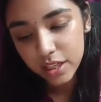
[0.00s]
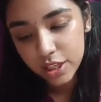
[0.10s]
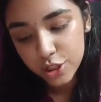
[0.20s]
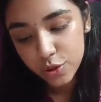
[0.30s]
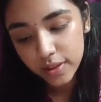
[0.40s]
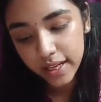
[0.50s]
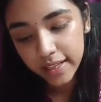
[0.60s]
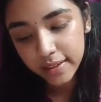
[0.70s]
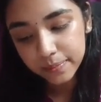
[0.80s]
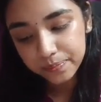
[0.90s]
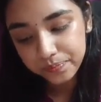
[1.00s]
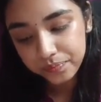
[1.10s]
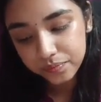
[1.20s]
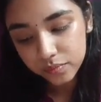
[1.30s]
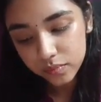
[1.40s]
Show that
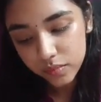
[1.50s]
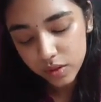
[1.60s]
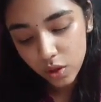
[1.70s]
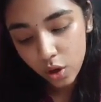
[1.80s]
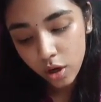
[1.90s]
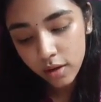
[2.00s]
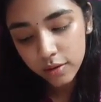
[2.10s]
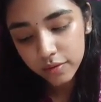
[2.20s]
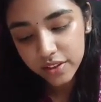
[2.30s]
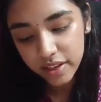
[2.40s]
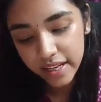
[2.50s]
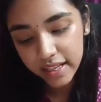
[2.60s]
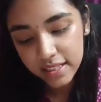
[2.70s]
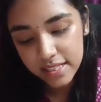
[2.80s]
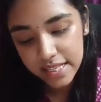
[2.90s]
all of the
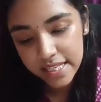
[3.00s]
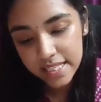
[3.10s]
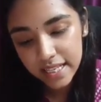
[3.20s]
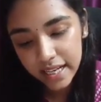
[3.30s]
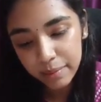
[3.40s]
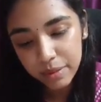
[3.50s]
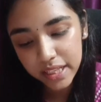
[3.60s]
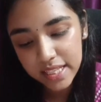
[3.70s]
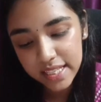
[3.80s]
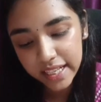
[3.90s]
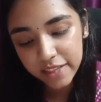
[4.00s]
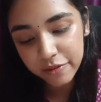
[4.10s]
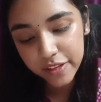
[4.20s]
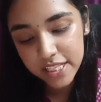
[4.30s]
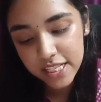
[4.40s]
triangles inscribed inside a
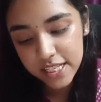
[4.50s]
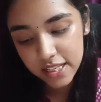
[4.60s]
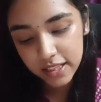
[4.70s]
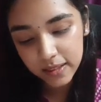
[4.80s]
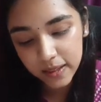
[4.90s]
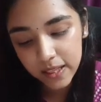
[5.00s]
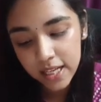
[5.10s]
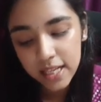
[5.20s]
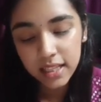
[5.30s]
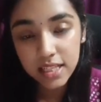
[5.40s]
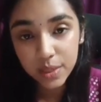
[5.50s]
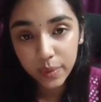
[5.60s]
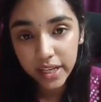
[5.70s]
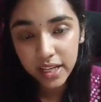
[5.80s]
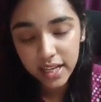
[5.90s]
fixed circle, the
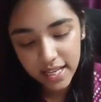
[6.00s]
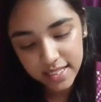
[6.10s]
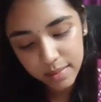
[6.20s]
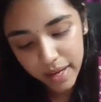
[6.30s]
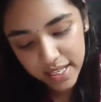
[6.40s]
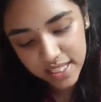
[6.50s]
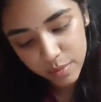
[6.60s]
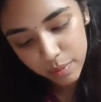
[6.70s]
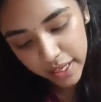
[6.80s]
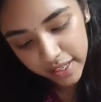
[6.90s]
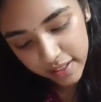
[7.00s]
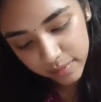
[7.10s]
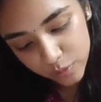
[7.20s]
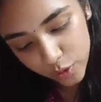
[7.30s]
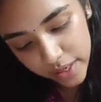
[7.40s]
square has the maximum area.
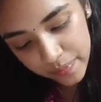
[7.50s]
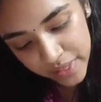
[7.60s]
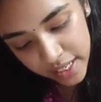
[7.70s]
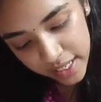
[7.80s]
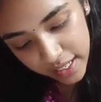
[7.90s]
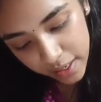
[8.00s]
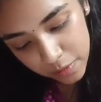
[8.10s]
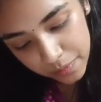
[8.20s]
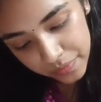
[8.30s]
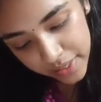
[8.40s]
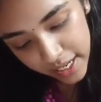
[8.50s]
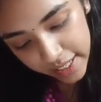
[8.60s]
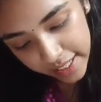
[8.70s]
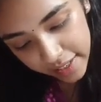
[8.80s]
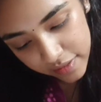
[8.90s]
Okay. Now I
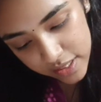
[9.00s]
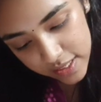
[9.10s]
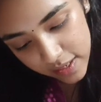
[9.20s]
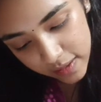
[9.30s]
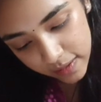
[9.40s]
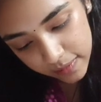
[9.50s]
have a circle.